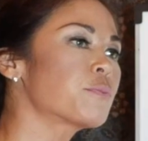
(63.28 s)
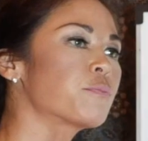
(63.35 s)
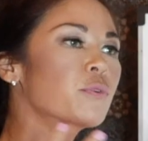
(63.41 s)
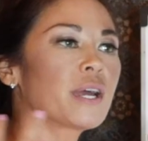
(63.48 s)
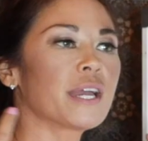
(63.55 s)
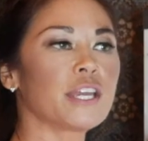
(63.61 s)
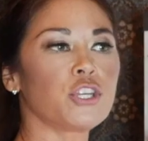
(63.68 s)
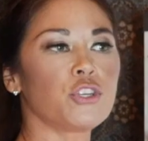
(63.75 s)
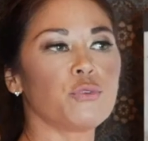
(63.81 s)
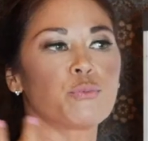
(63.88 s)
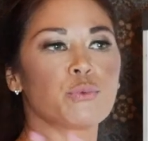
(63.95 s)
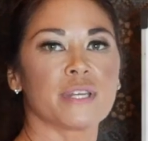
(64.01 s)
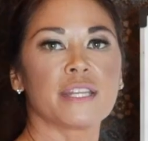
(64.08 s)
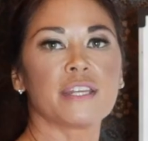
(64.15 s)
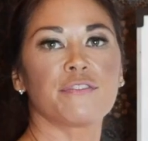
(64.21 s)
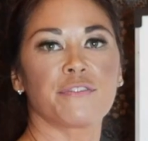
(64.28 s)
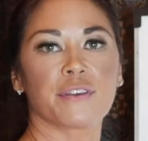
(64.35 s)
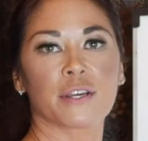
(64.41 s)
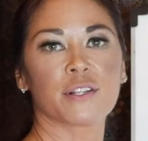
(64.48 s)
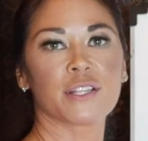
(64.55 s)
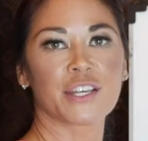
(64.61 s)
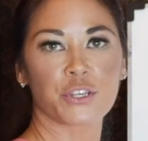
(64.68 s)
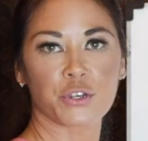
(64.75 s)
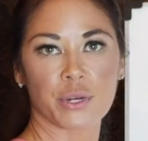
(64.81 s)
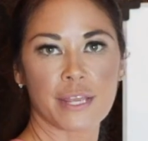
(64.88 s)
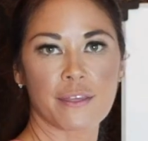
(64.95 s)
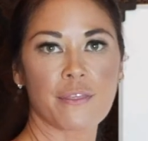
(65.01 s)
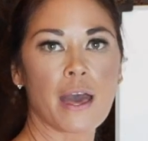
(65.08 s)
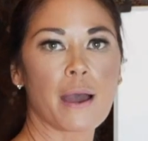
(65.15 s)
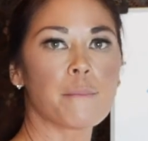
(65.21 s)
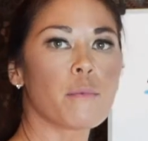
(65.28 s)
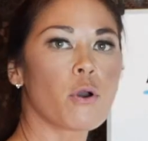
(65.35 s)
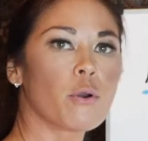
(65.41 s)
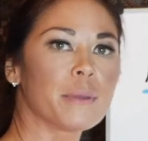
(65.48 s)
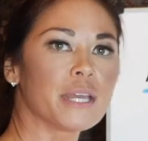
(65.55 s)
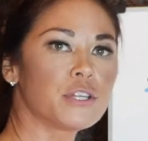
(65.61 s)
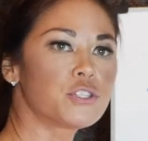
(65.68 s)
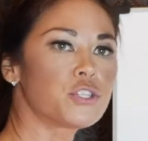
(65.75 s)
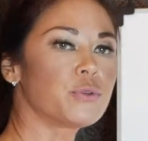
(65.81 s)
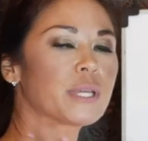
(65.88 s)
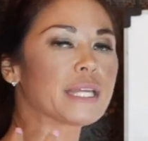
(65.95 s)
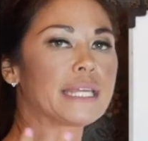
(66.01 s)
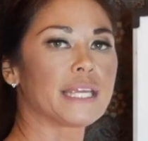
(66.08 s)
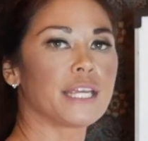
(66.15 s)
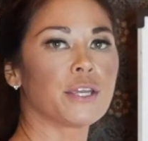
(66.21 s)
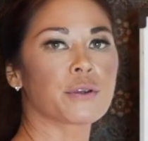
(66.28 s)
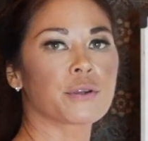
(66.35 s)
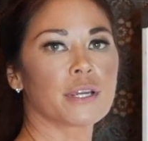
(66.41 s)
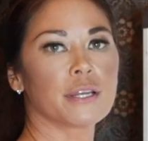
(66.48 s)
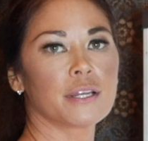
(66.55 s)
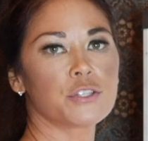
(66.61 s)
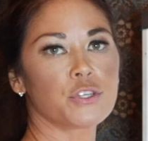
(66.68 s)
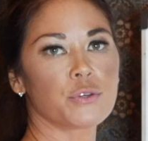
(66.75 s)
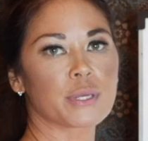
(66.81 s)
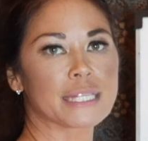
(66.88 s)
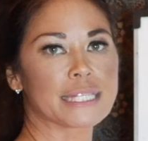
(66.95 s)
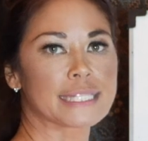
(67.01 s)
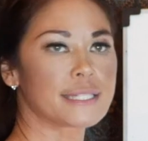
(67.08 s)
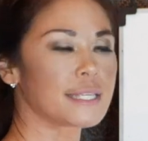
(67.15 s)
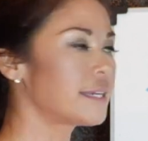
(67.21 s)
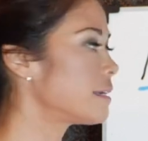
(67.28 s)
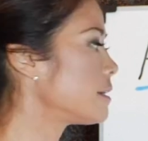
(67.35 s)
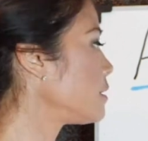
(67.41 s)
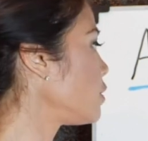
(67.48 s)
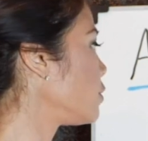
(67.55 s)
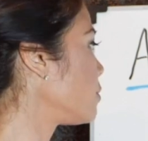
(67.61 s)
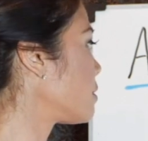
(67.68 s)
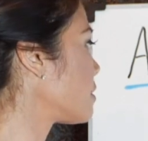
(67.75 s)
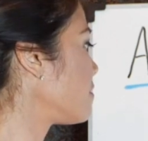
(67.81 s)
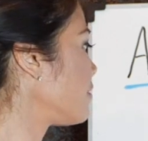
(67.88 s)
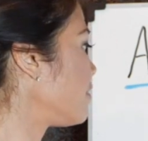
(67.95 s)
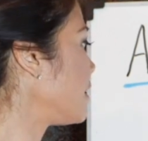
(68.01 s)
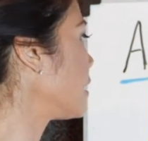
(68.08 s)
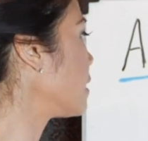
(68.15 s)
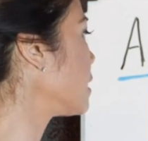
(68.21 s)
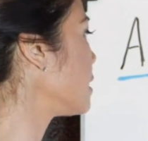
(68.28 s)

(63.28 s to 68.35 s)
are bright. You really feel like you're in that moment. You can hear it, you can see it, you can feel